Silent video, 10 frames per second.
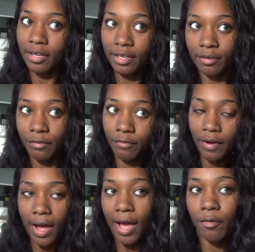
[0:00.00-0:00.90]
if
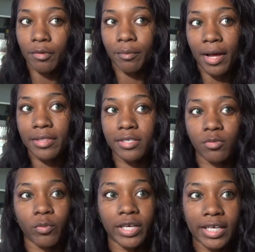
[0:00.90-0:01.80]
I would buy
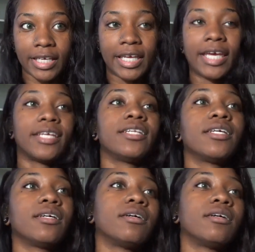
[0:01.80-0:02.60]
this wig again